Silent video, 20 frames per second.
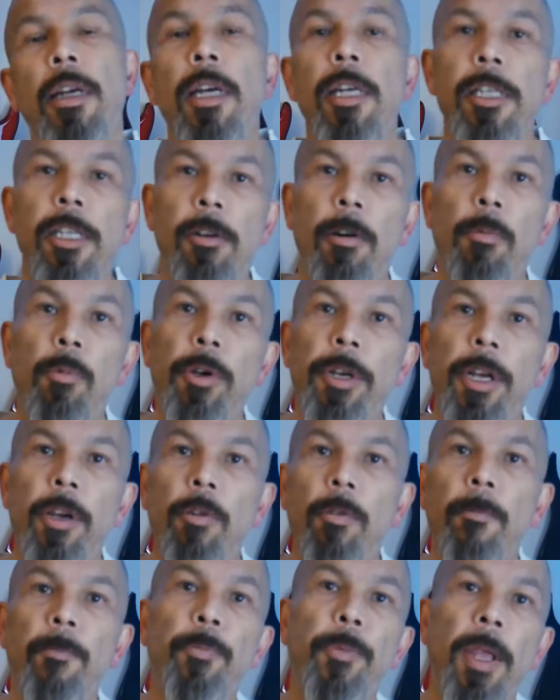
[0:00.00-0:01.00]
So I'm
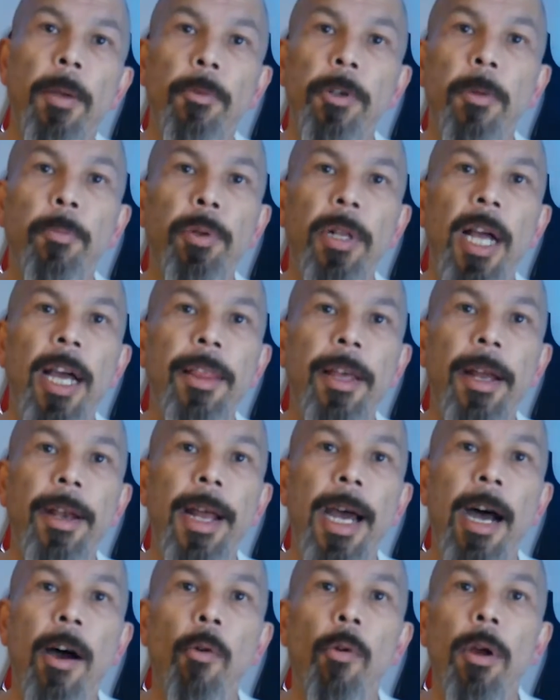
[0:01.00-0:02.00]
going to play that
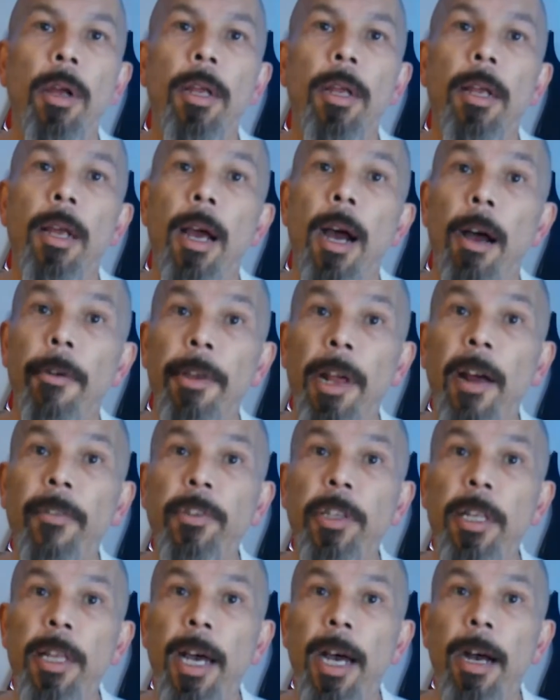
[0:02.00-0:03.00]
now, and then
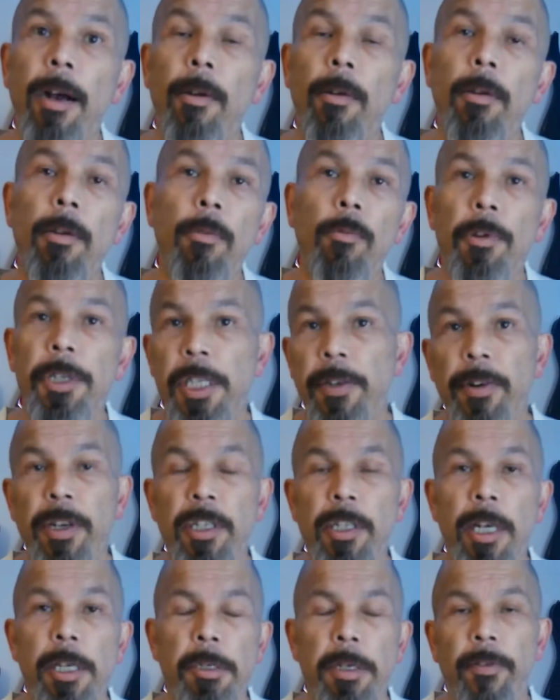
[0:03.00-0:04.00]
after that, once you've had a
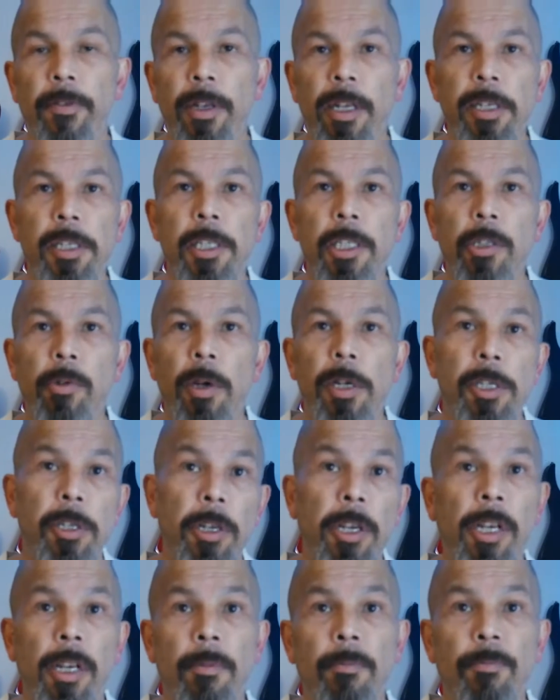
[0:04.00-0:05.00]
chance to have a listen to it so
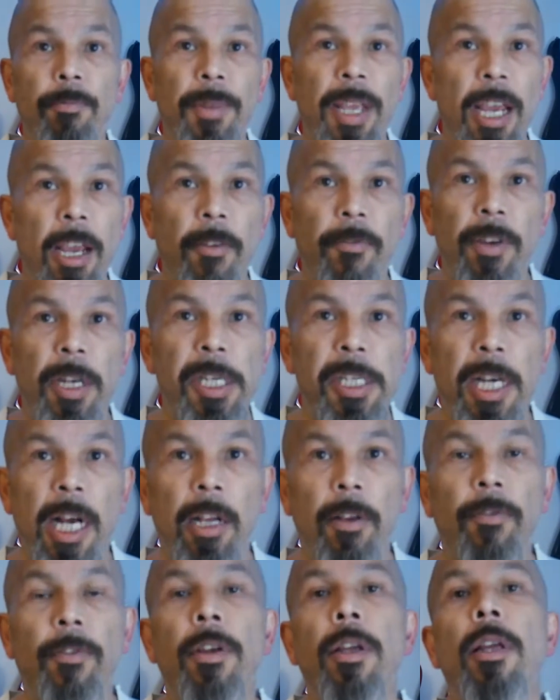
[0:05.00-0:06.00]
you can hear for
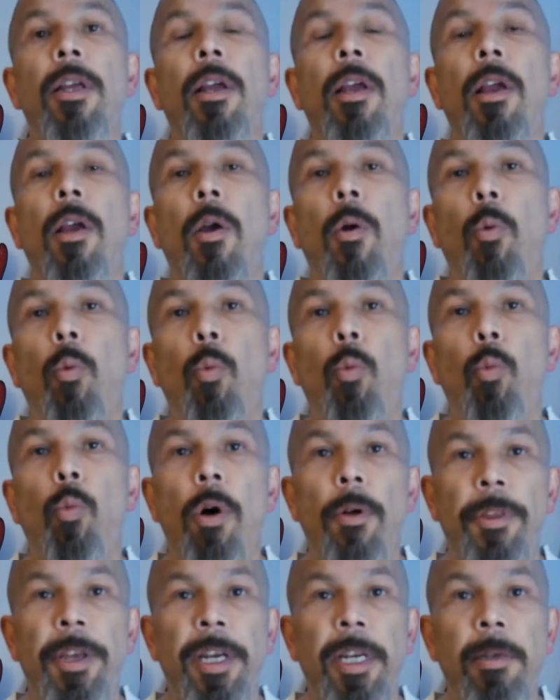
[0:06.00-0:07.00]
yourself
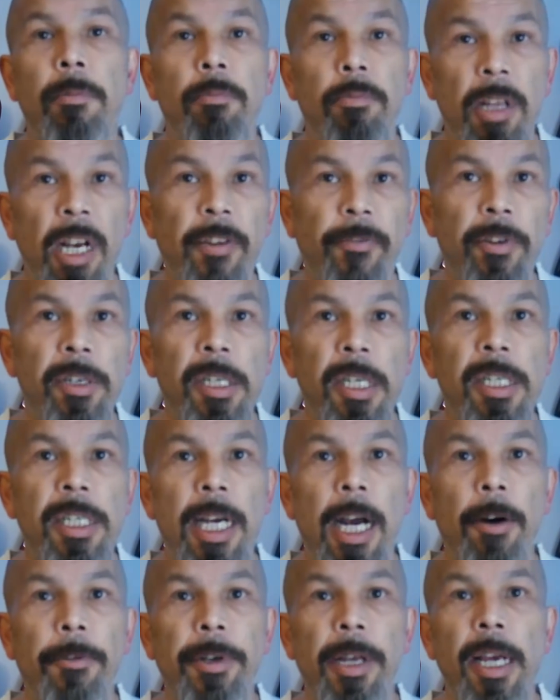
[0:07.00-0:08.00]
what the difference in
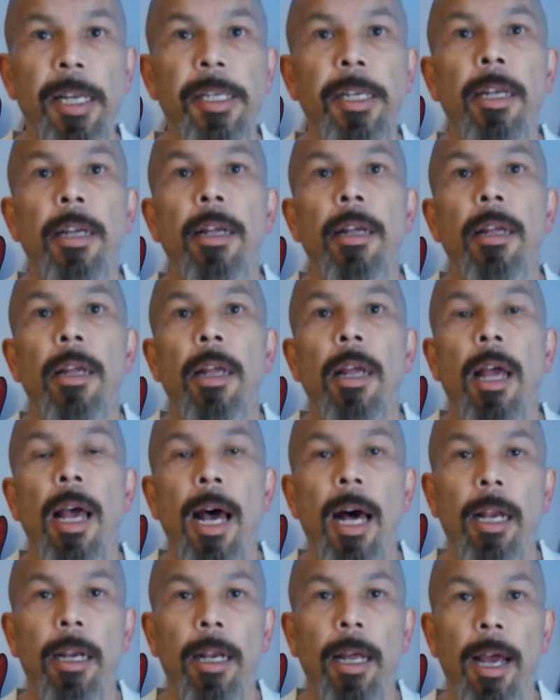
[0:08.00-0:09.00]
sound is,
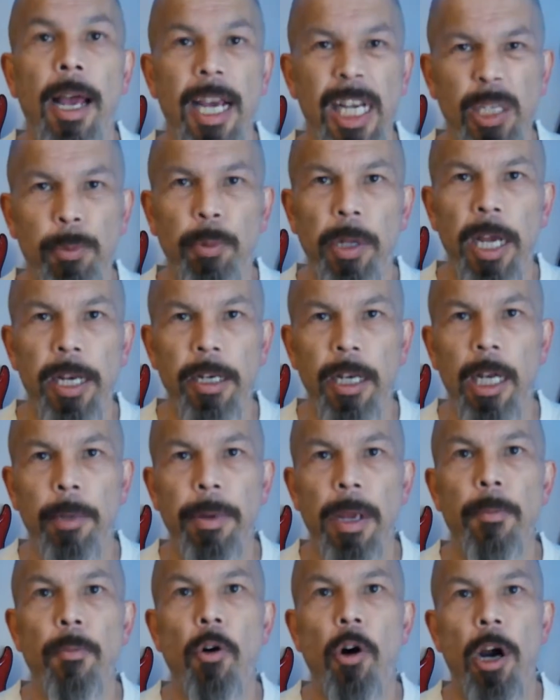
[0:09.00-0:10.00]
I'll explain a little
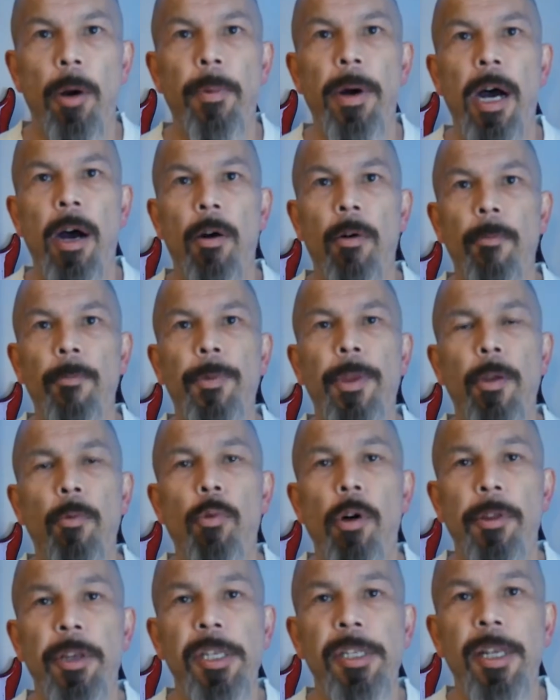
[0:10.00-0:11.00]
bit more about
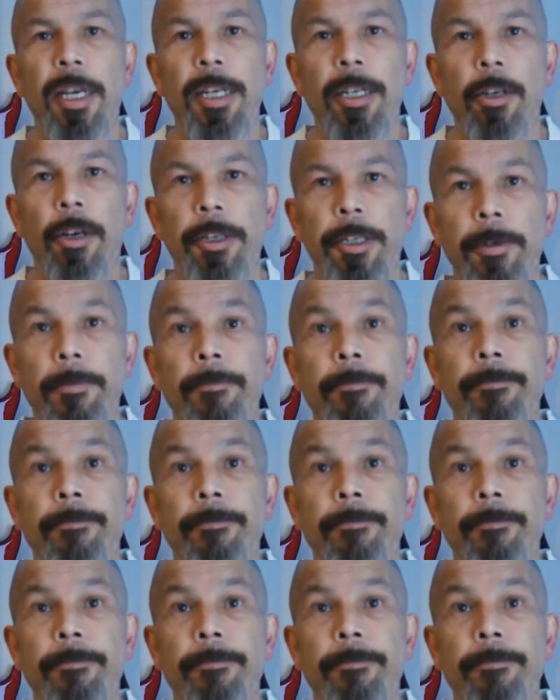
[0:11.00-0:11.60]
what this thing does.